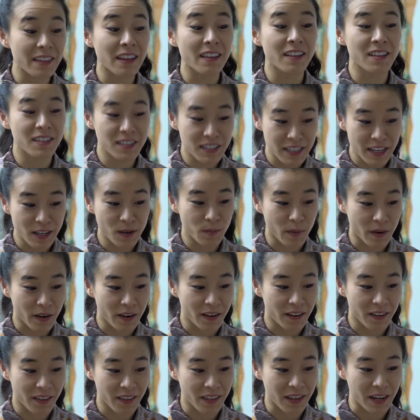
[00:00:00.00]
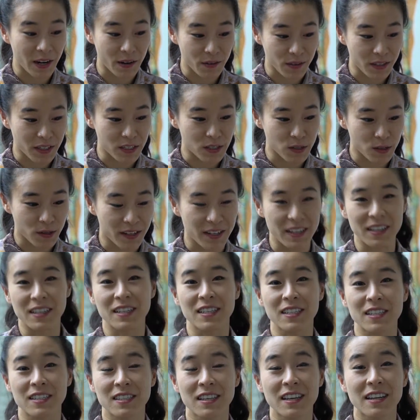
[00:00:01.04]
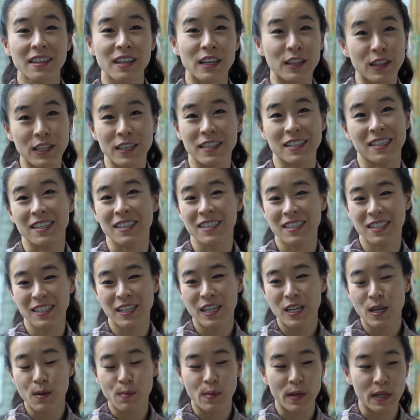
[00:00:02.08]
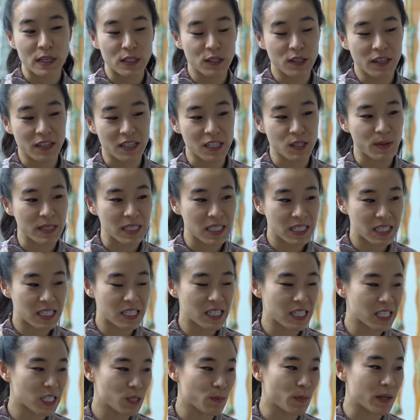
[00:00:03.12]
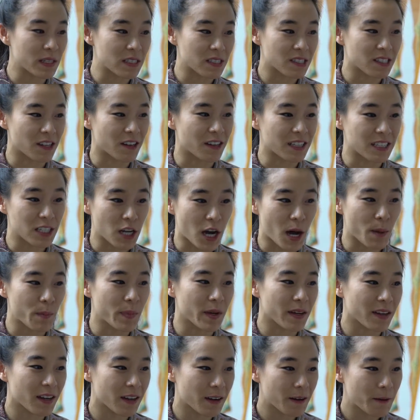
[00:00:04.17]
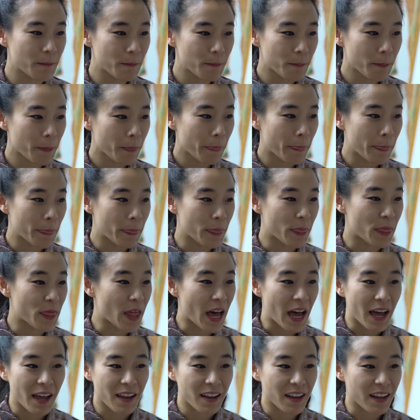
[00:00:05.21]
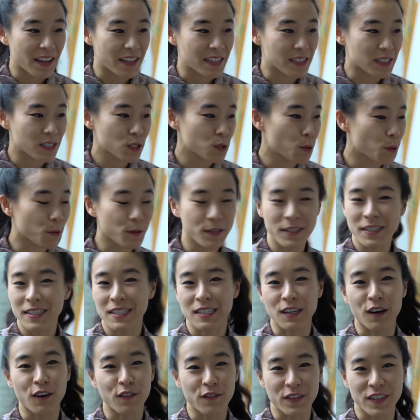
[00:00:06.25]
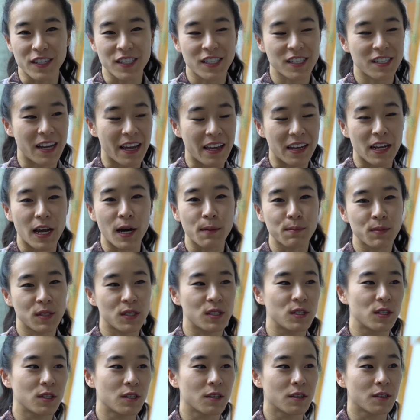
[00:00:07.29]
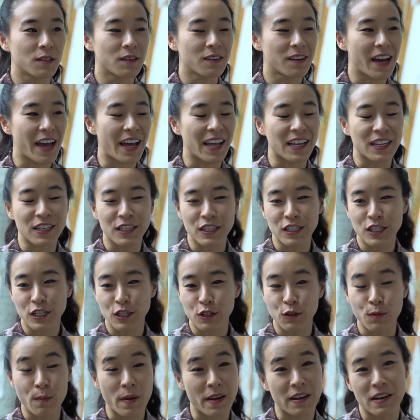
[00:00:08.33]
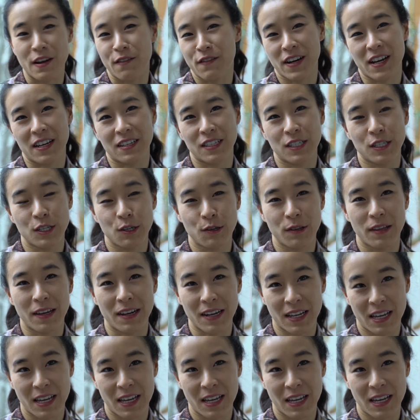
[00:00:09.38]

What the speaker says: then the second part that I really enjoyed is the thesis, because you get to spend 6 months on a topic that is totally selfish and up to you, and you may never get to do that